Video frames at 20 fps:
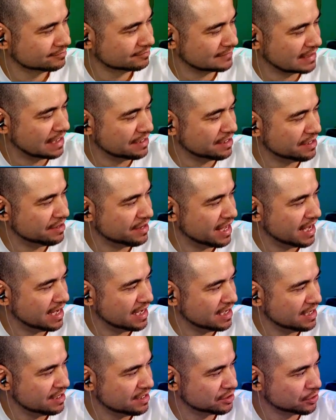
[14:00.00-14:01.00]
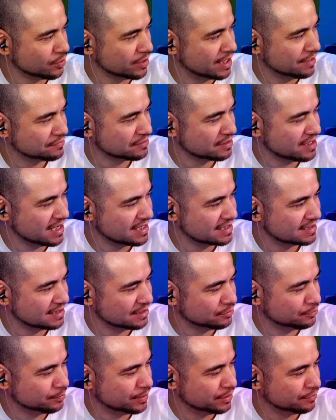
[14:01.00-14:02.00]
And then so it gives a nice
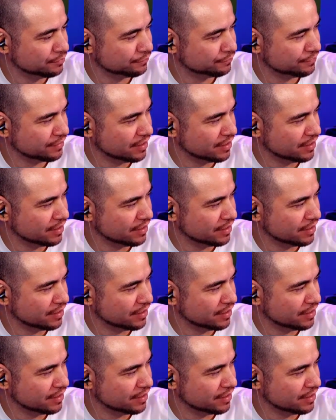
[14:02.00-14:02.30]
little bit of